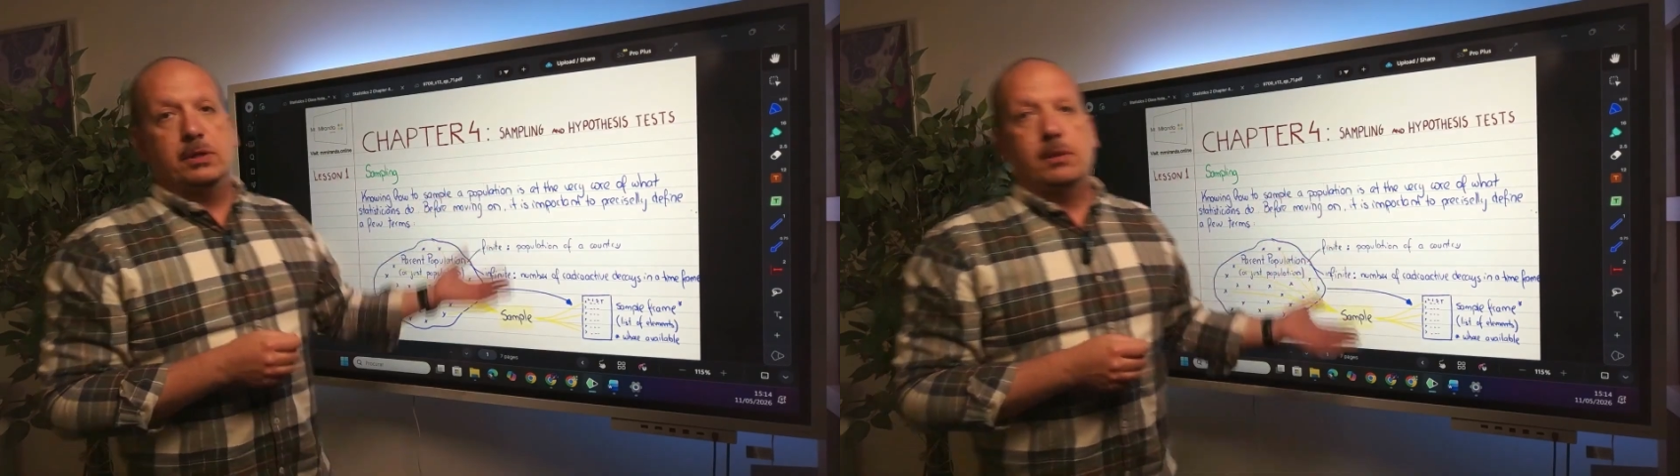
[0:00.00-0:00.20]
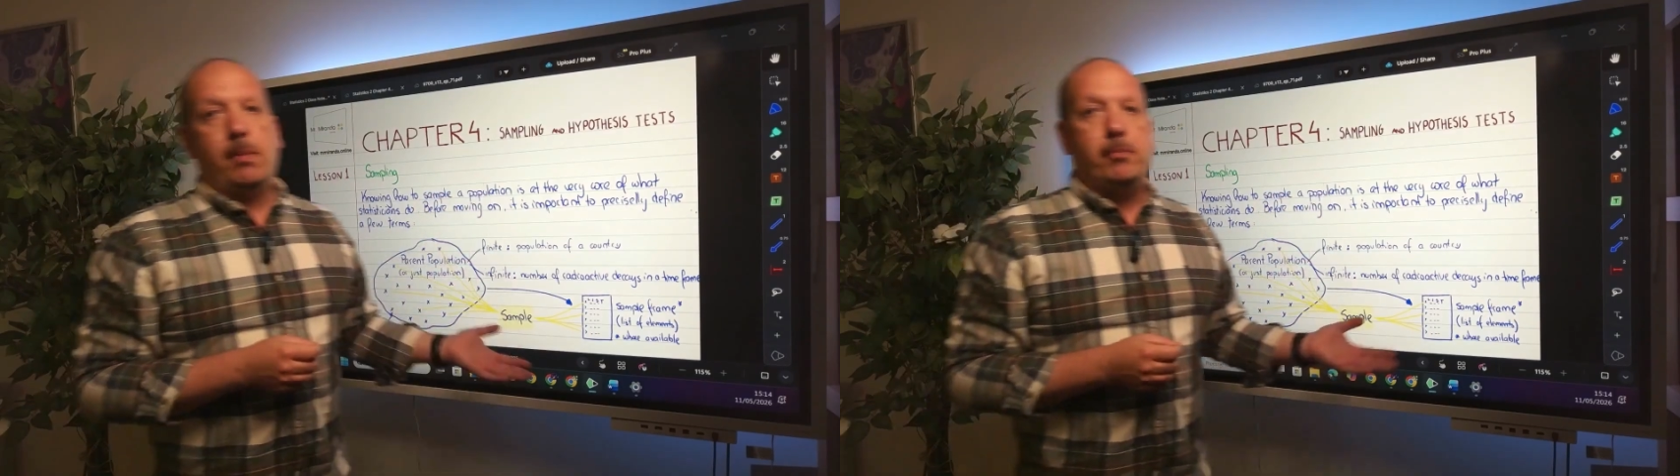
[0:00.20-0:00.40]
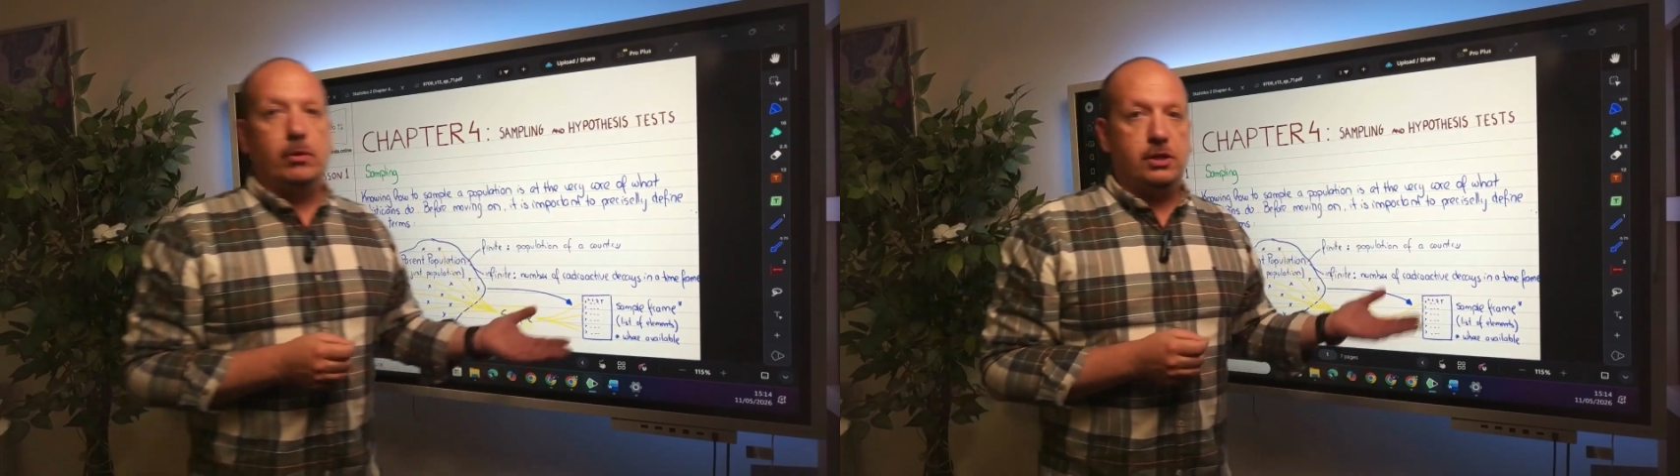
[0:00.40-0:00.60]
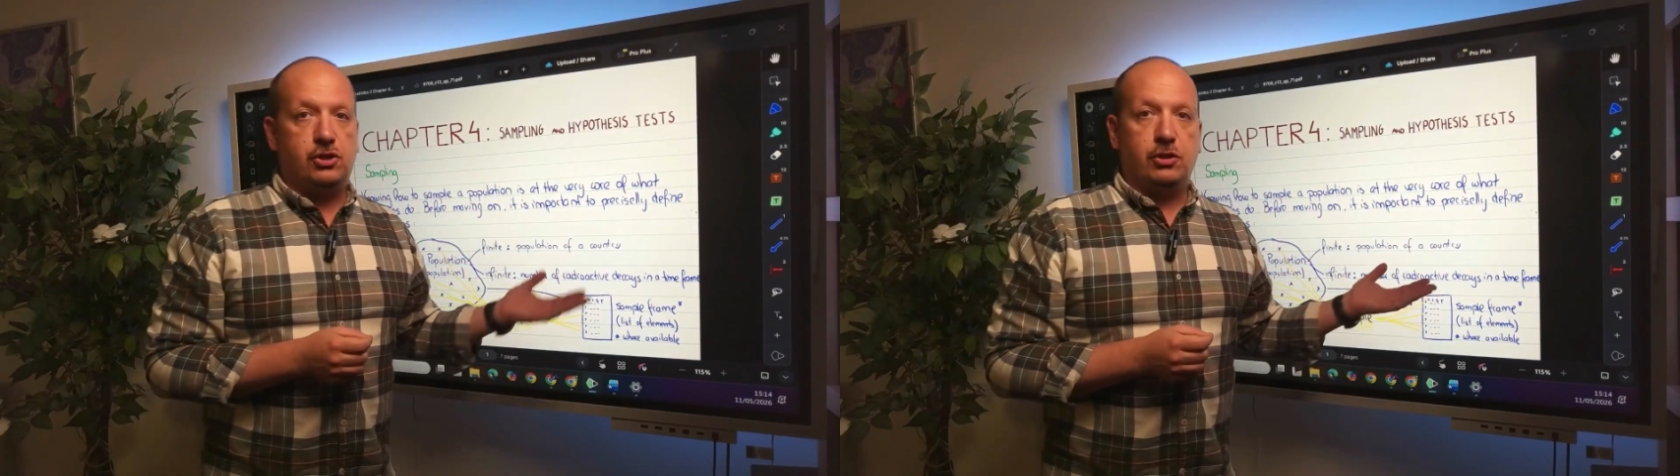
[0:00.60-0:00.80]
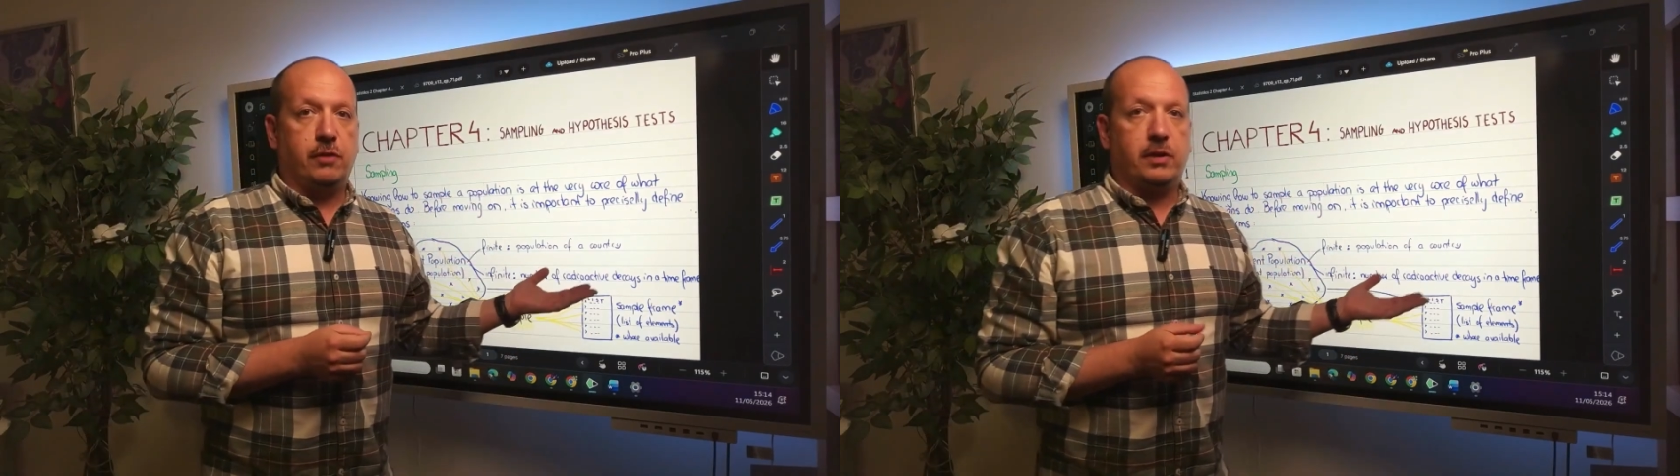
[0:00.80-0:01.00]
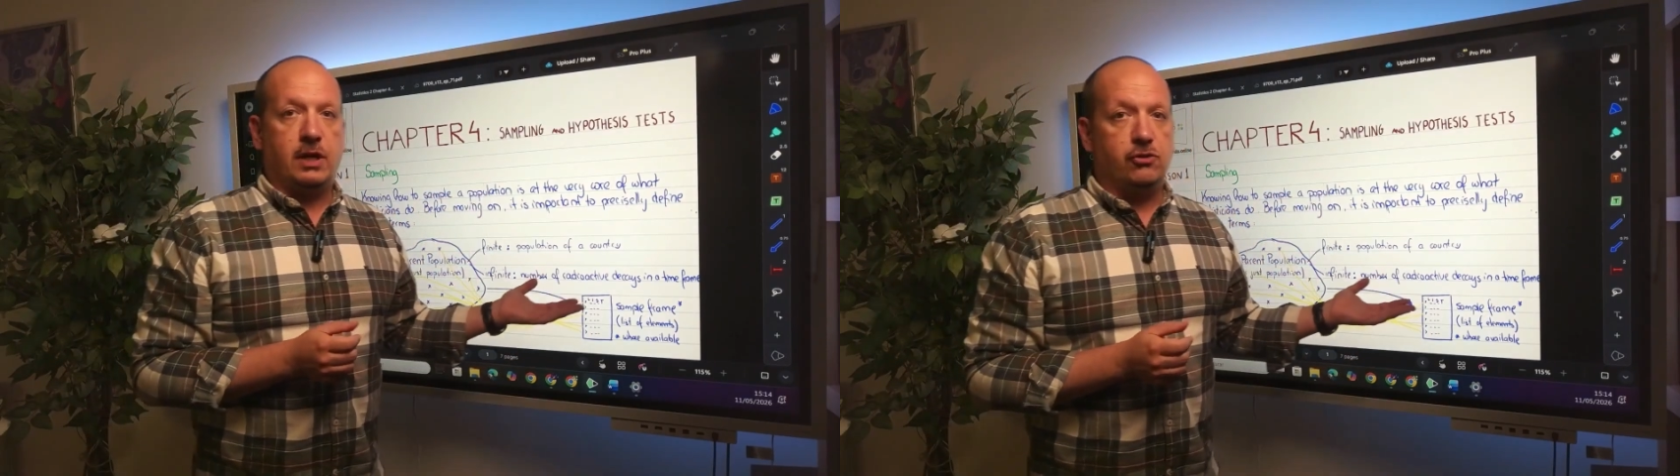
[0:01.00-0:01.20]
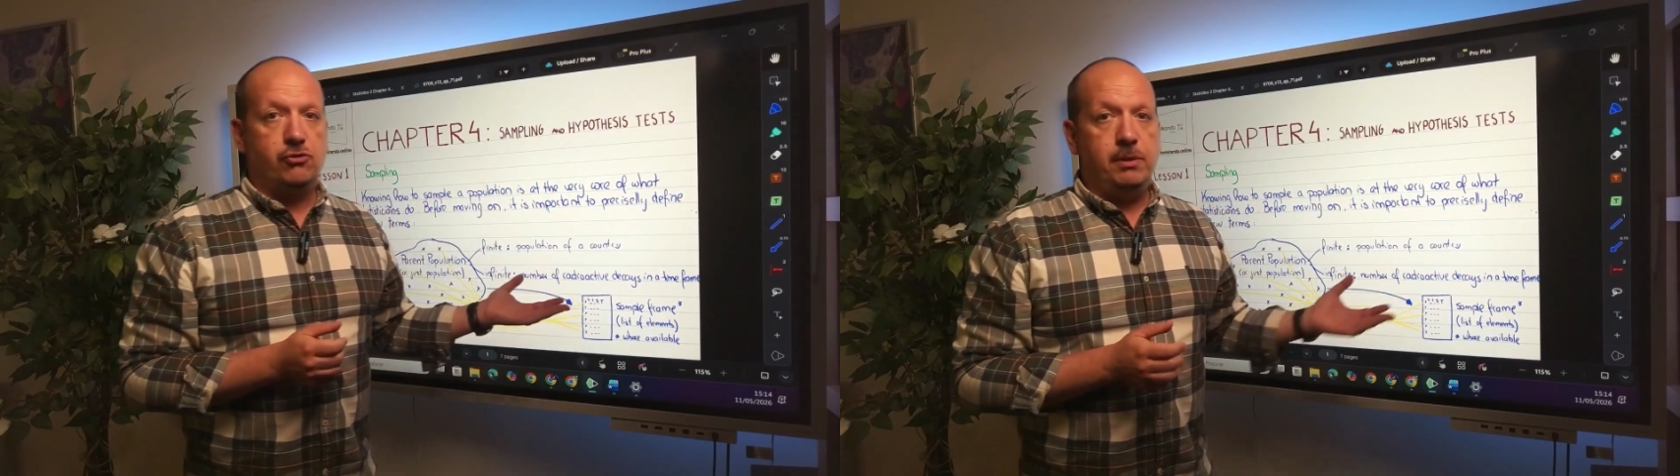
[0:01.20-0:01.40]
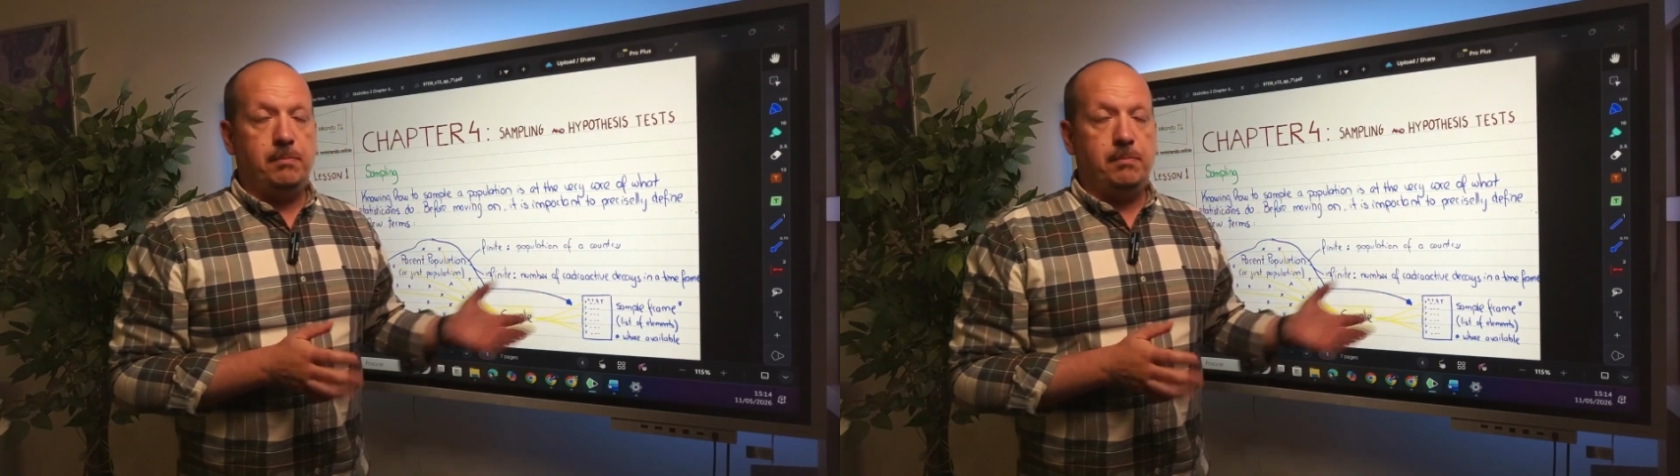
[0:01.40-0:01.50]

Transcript: the population of a country,